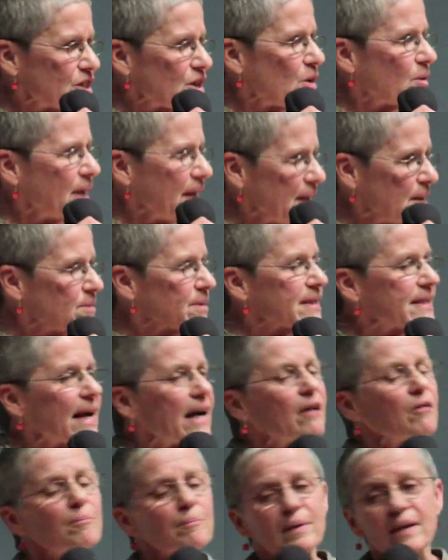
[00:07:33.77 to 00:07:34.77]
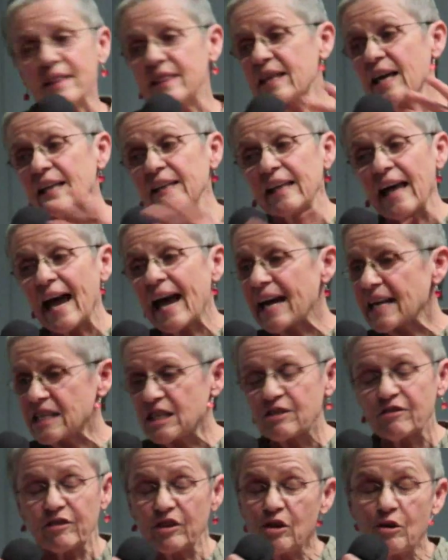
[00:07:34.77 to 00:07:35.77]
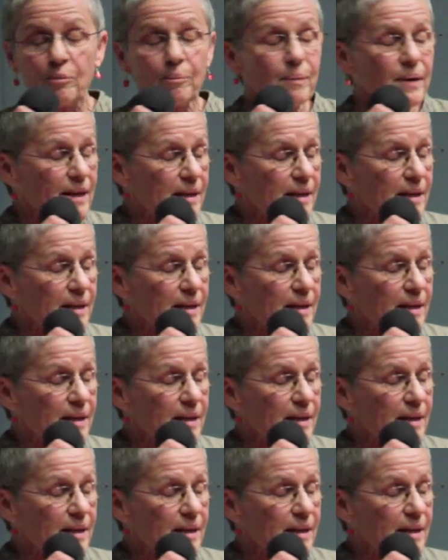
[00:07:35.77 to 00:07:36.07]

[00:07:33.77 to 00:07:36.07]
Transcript: so he was helping the last few